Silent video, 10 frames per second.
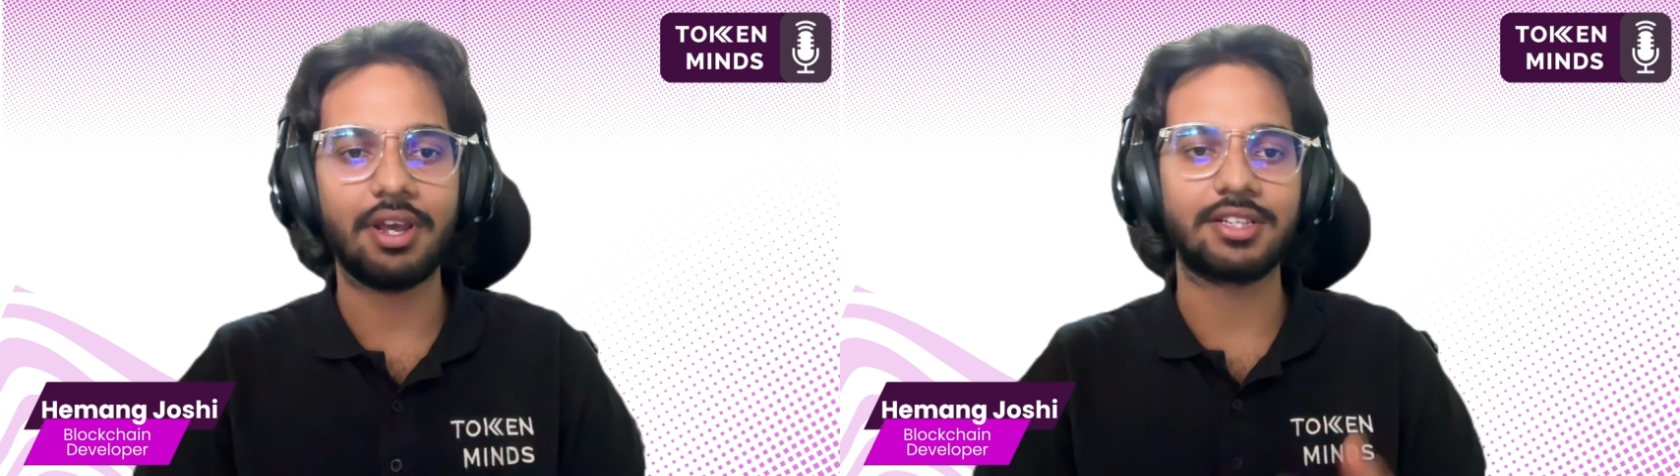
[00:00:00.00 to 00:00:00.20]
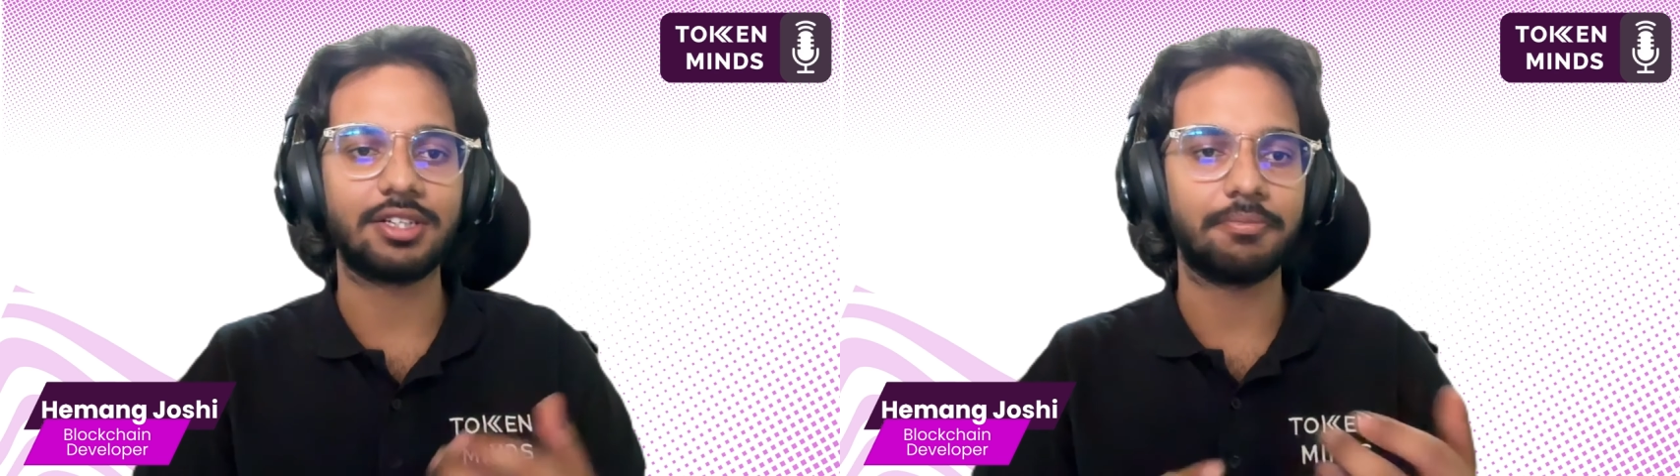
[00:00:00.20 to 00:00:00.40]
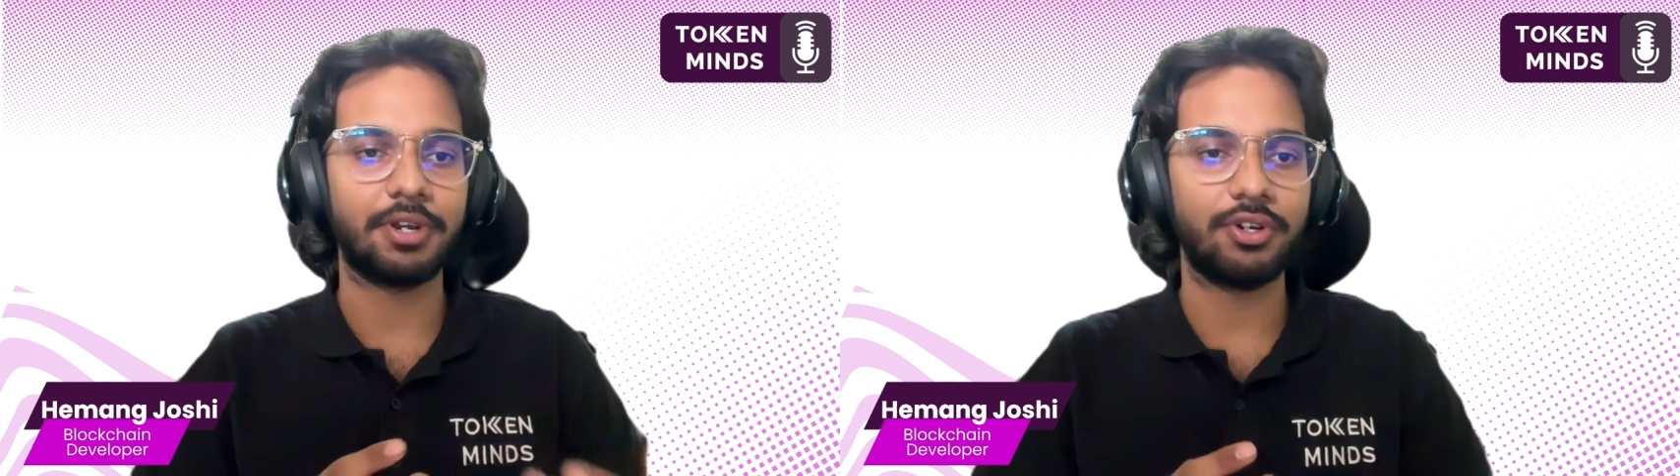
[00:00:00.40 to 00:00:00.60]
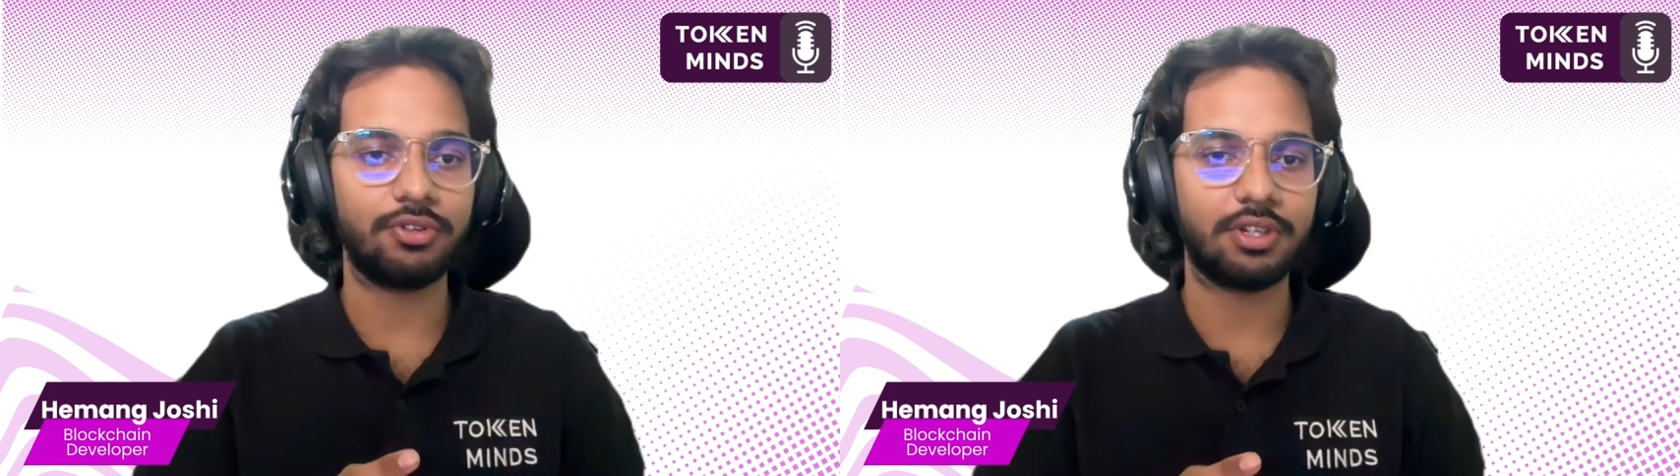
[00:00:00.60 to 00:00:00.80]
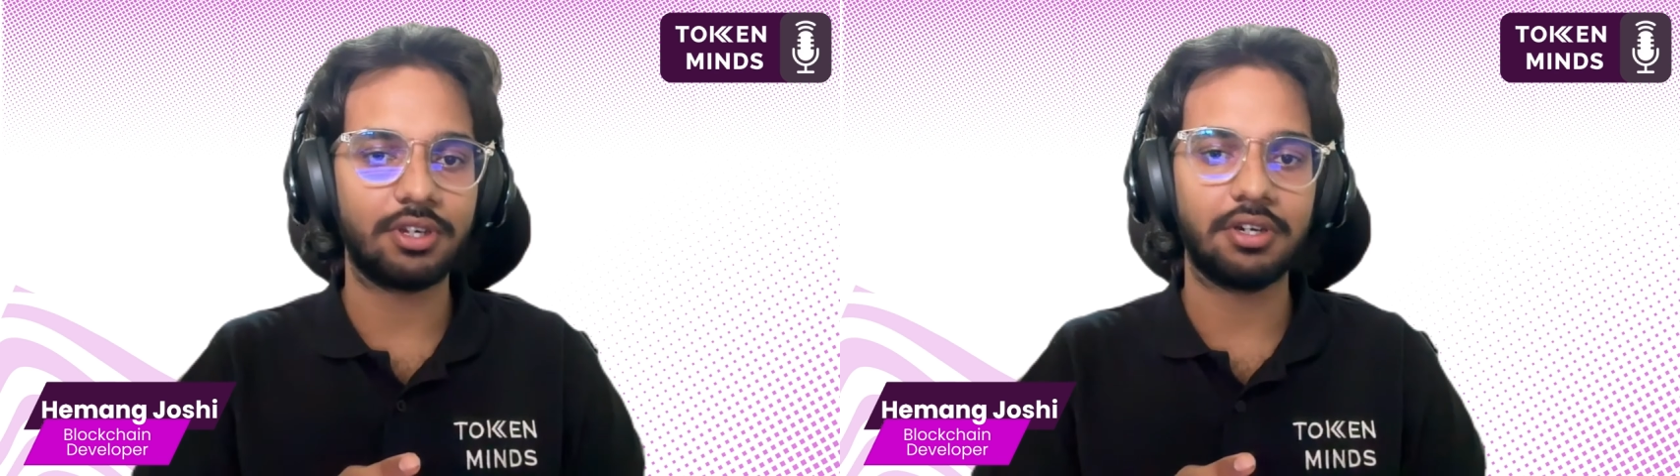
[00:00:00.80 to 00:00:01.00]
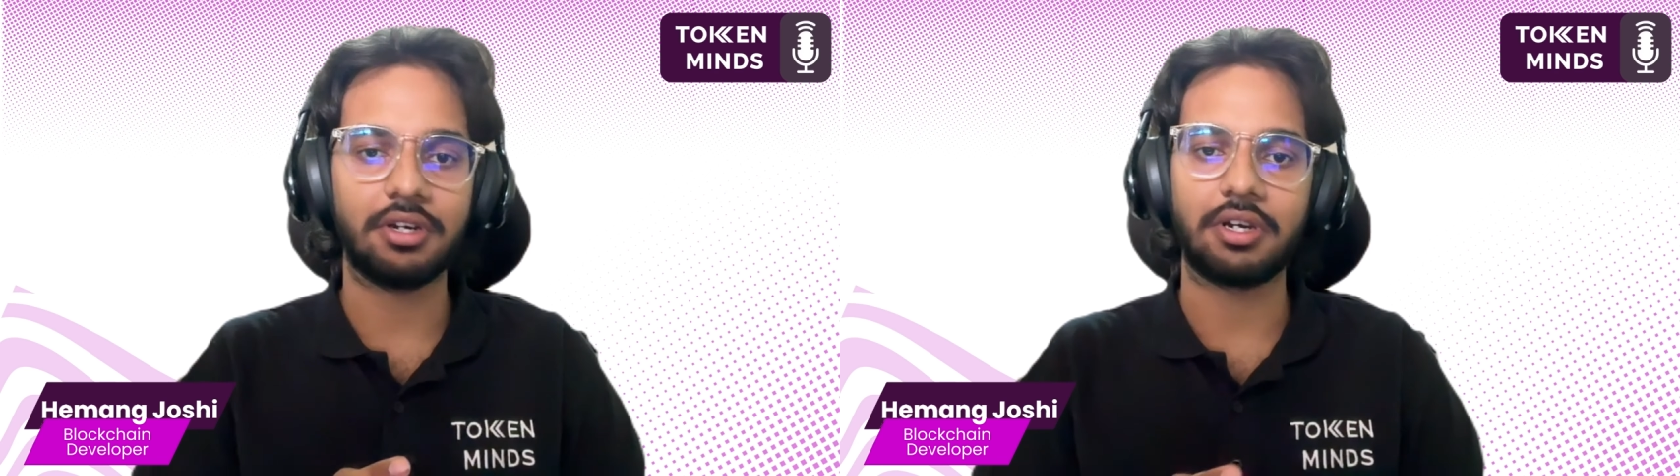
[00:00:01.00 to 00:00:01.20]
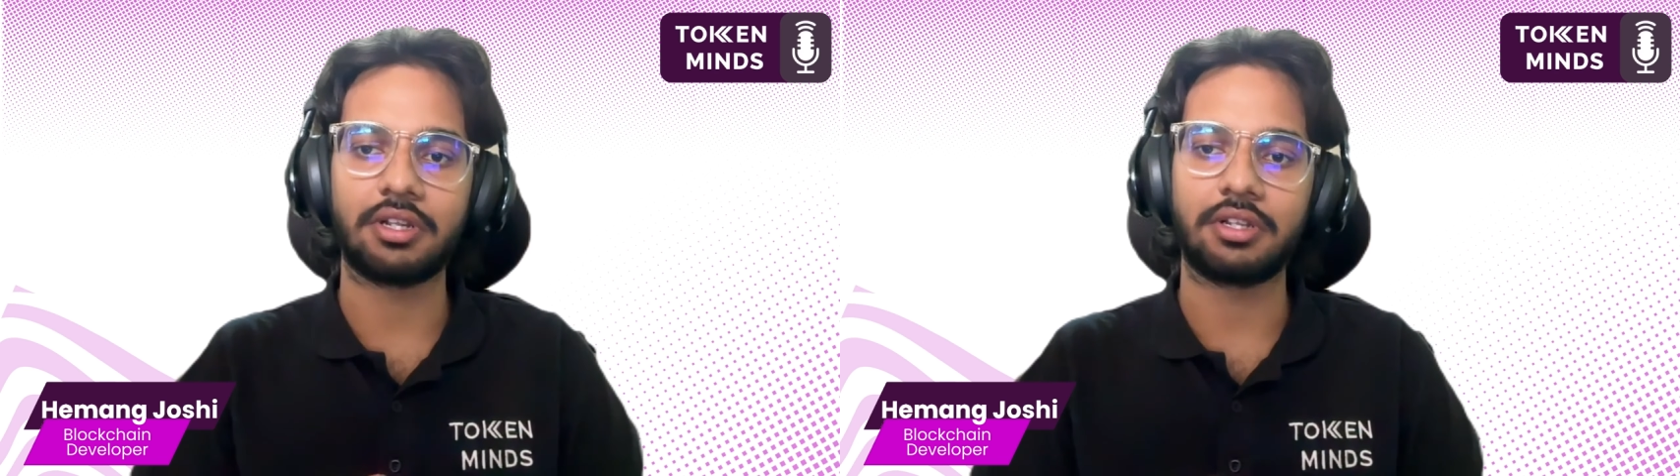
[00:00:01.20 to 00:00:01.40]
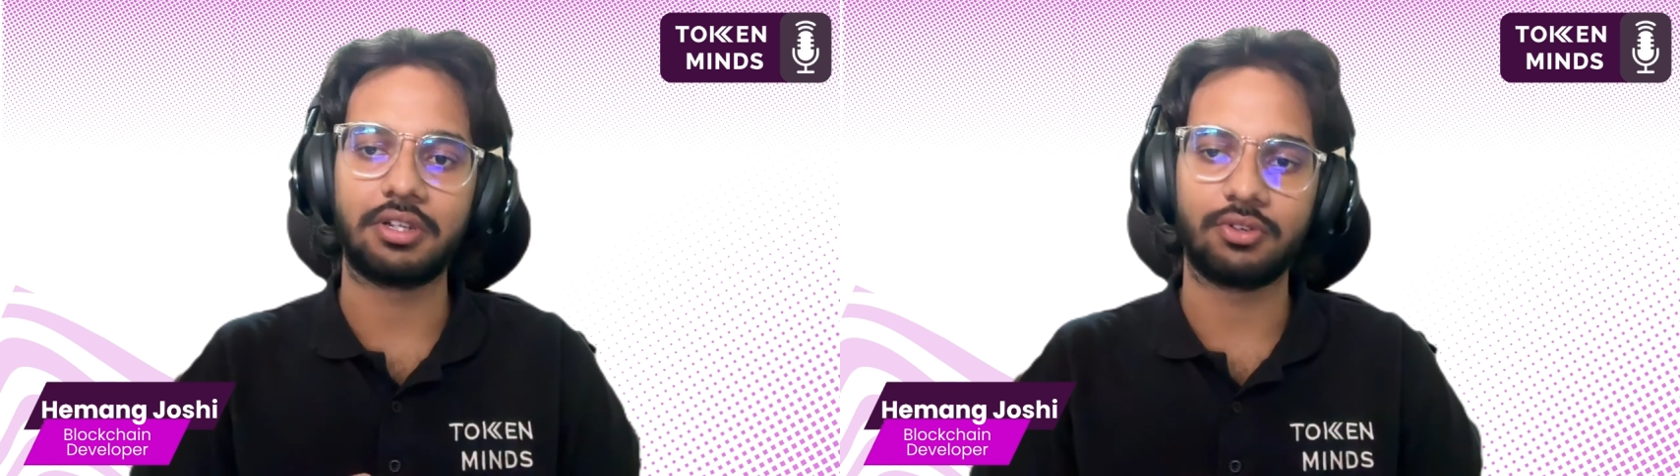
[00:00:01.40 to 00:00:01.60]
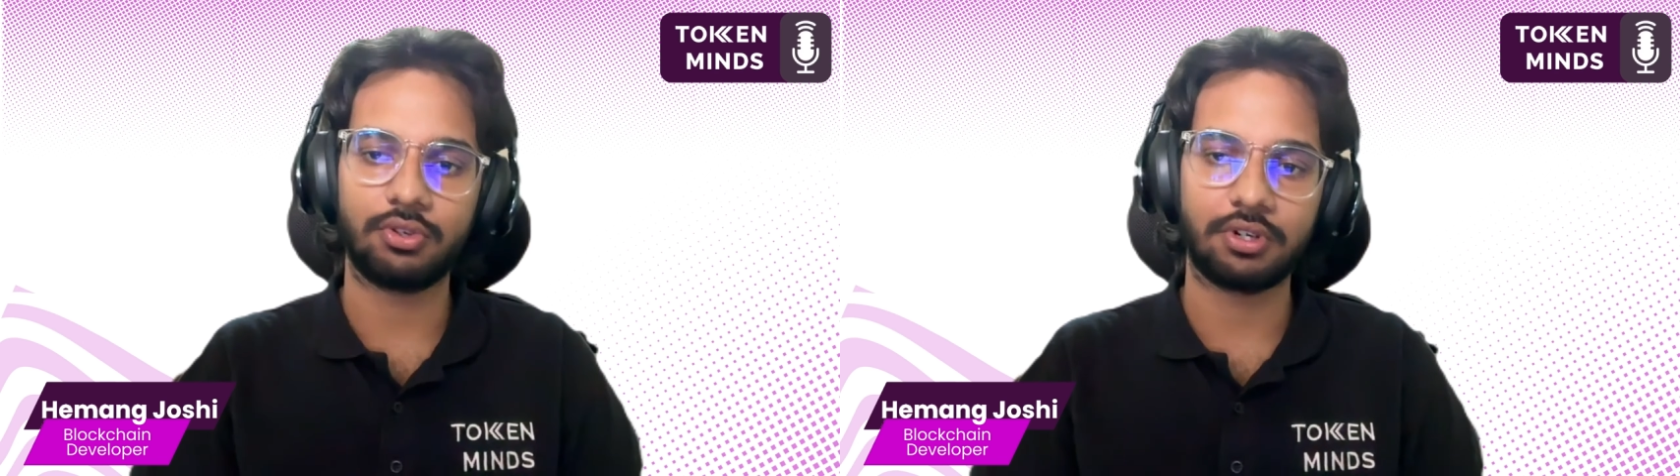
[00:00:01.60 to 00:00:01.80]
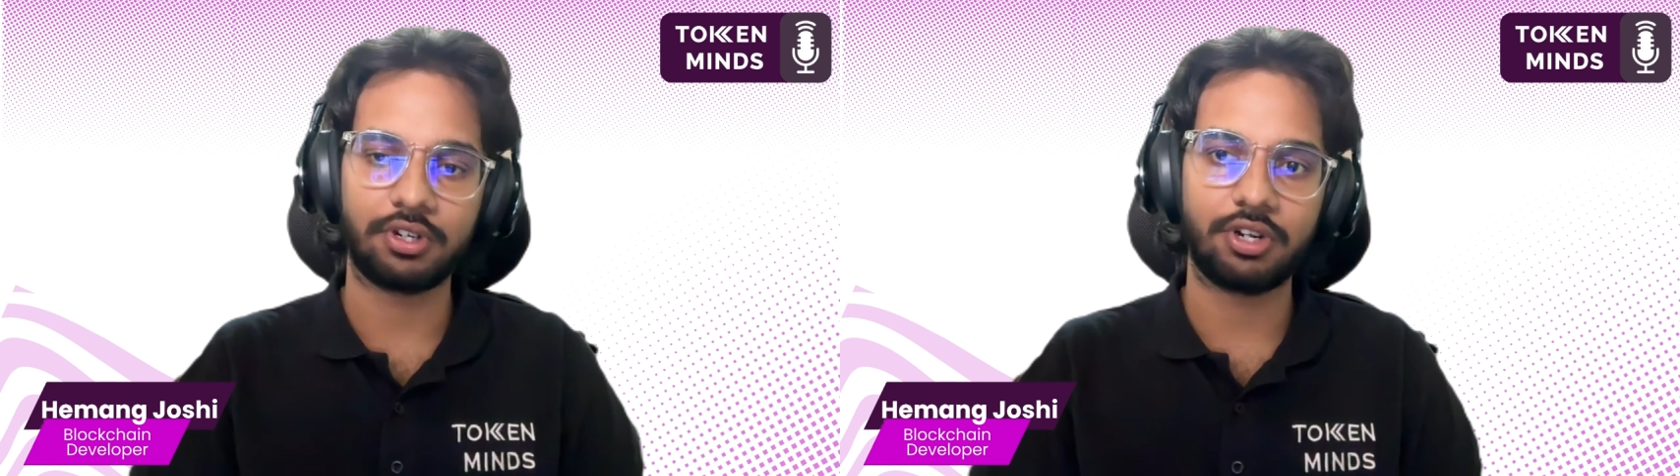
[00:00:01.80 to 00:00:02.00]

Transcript: as compared to the